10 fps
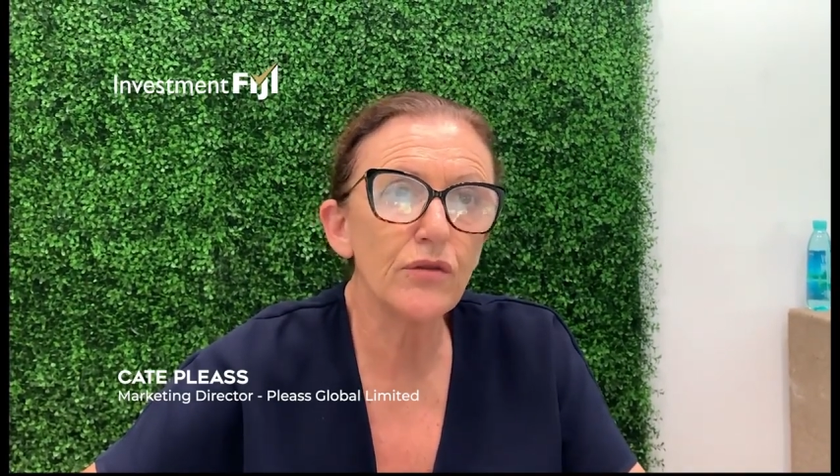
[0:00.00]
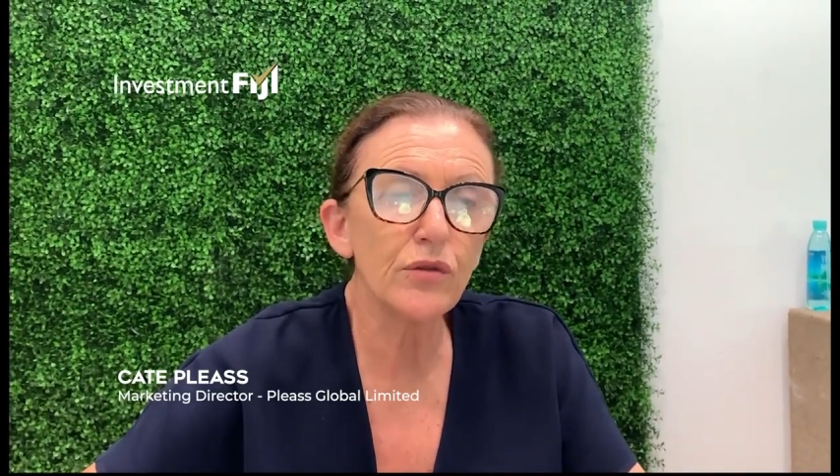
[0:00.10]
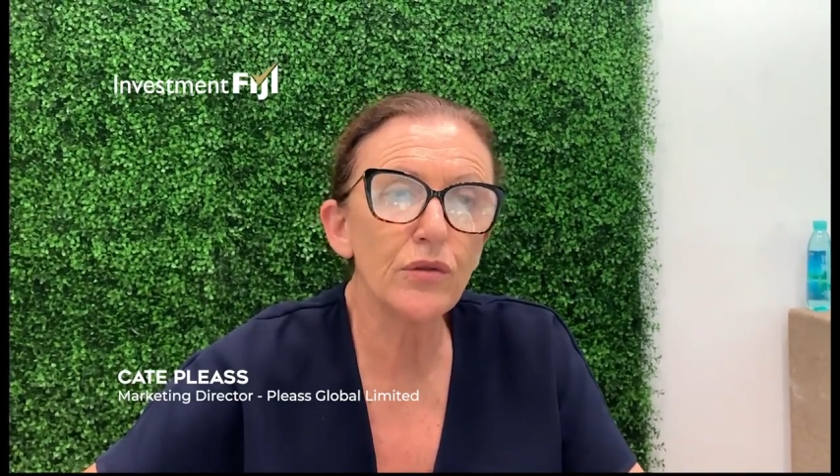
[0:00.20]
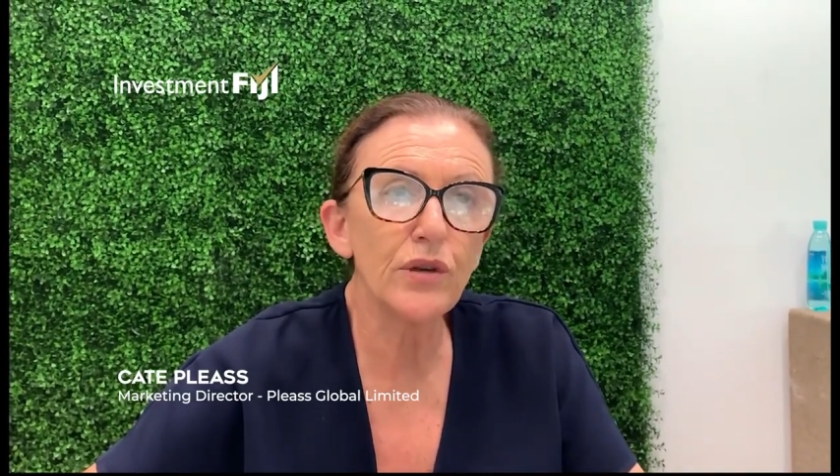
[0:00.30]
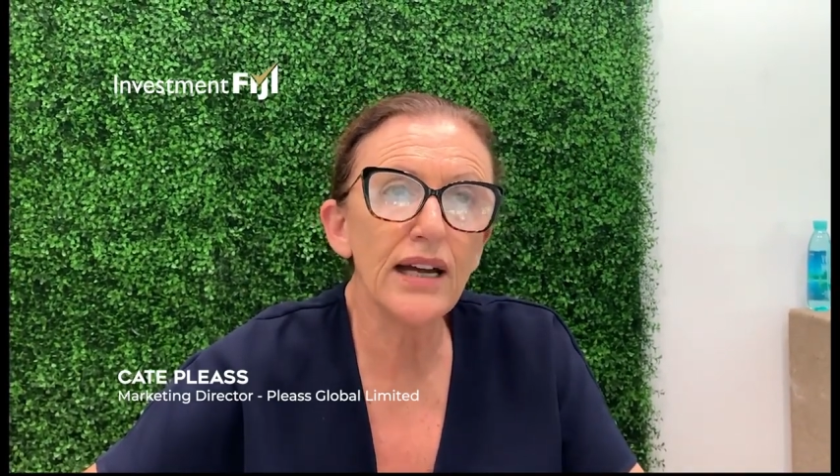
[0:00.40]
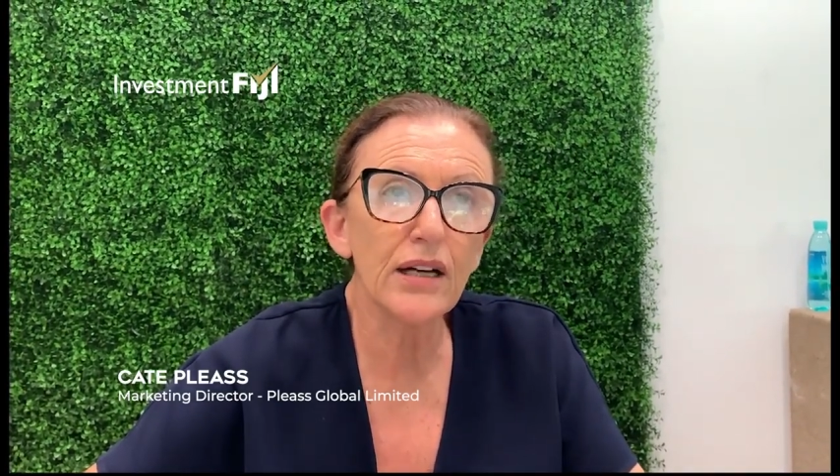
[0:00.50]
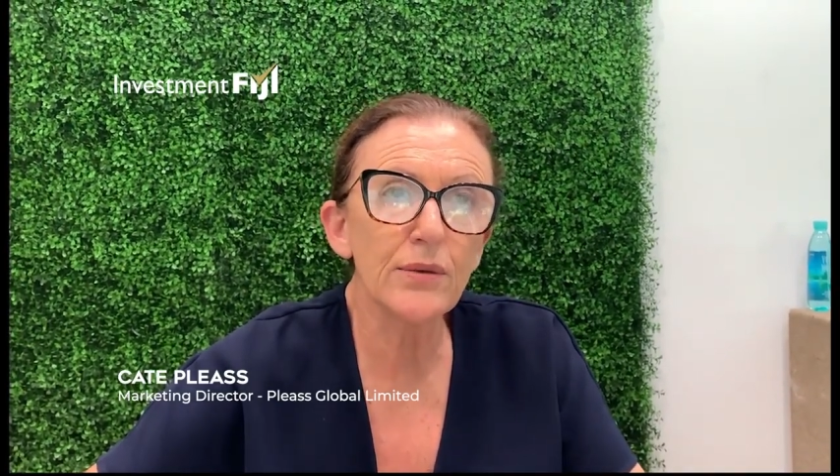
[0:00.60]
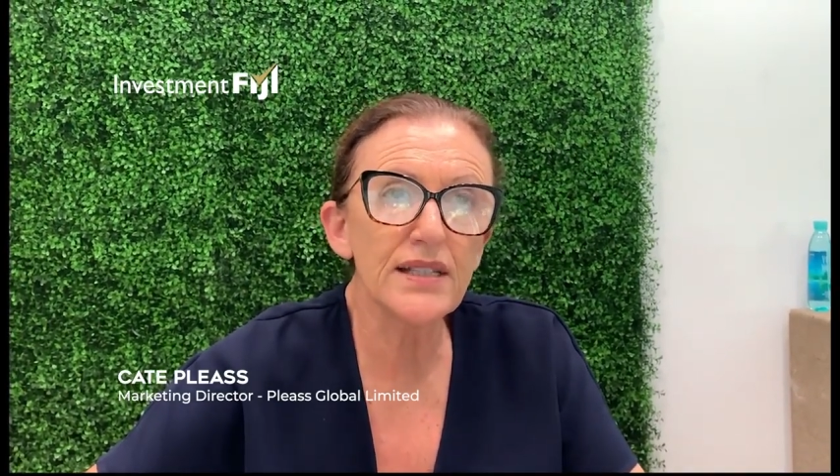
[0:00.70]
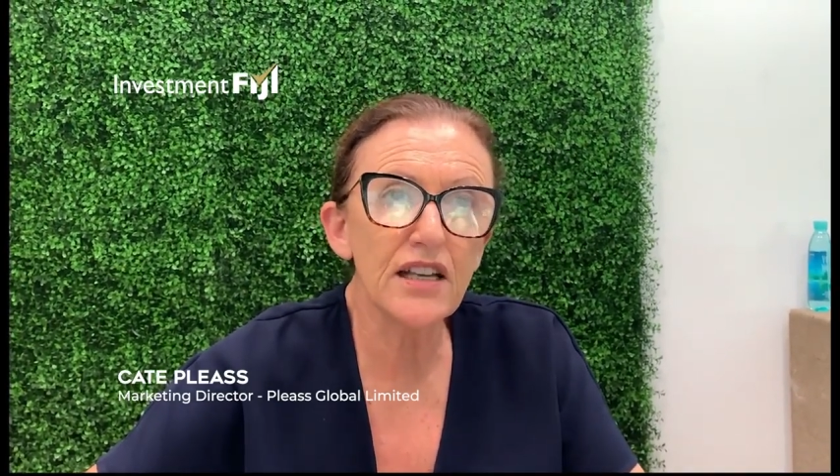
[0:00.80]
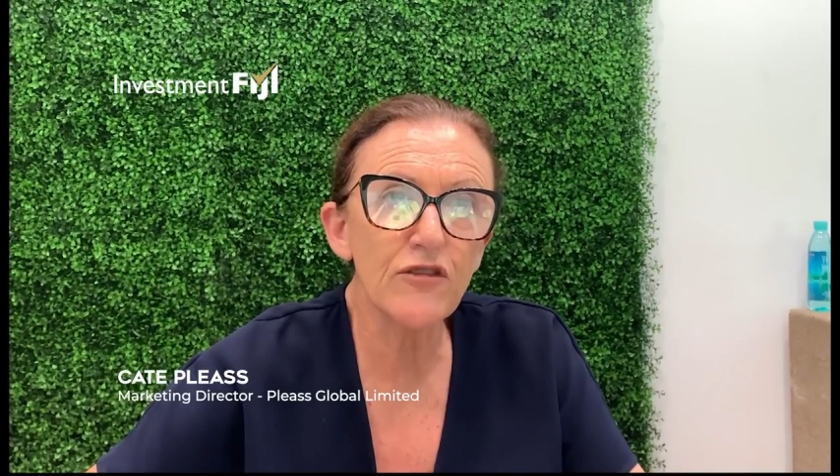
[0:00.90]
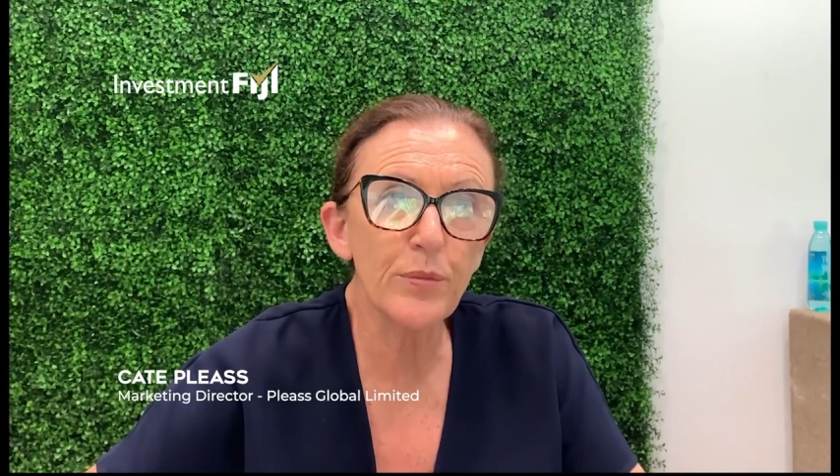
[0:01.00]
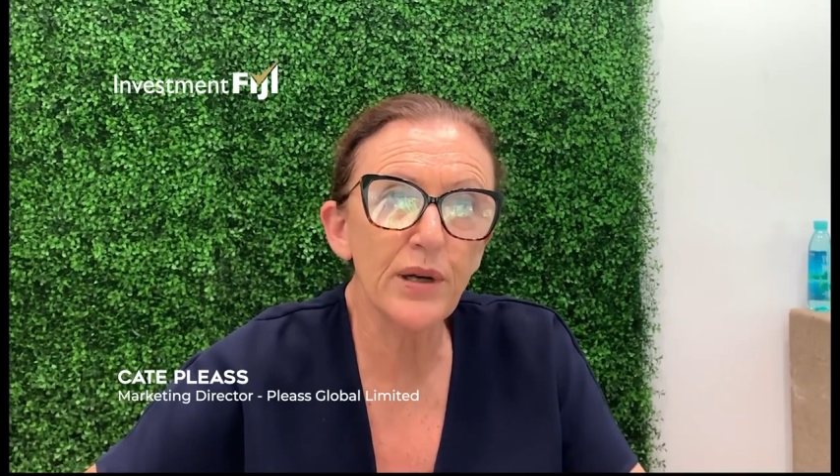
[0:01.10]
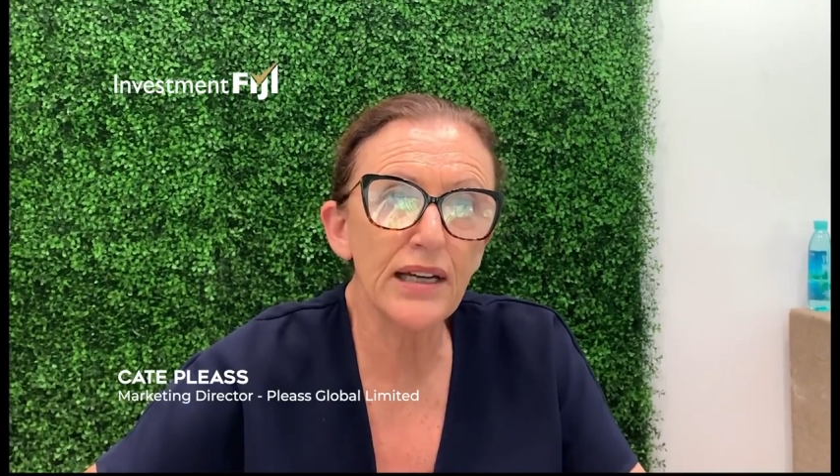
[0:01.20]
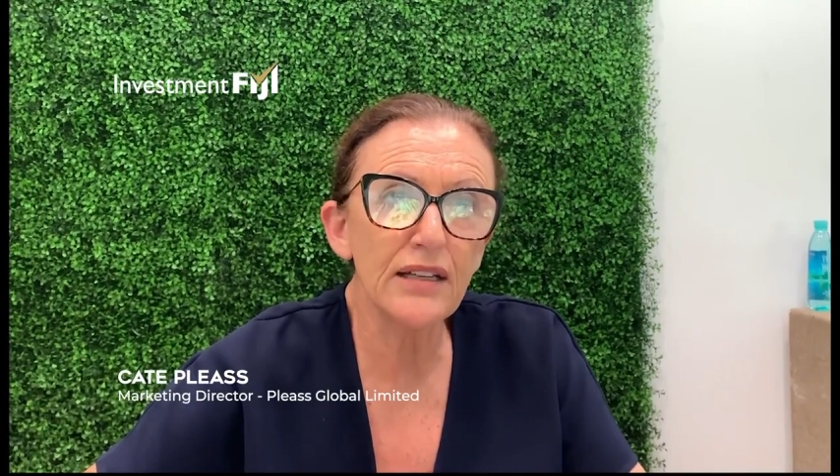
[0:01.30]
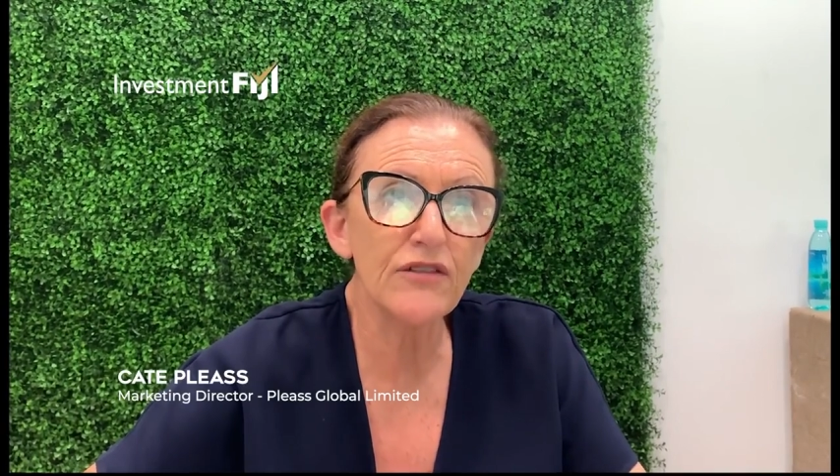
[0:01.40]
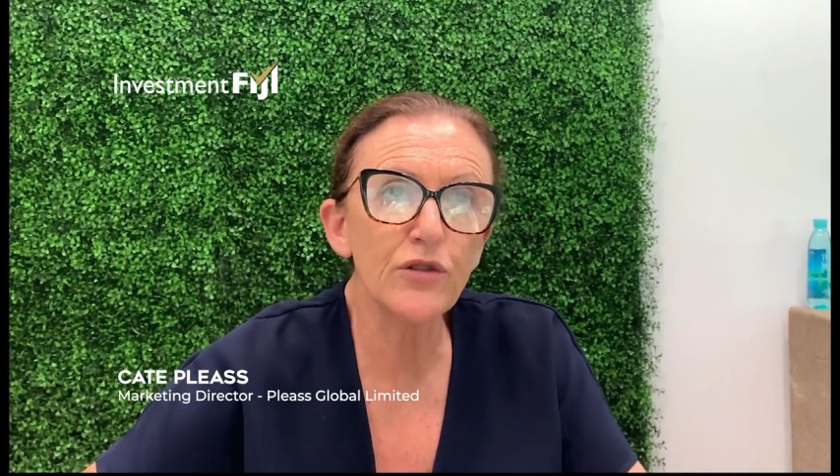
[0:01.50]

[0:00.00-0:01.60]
for AquaSafe brand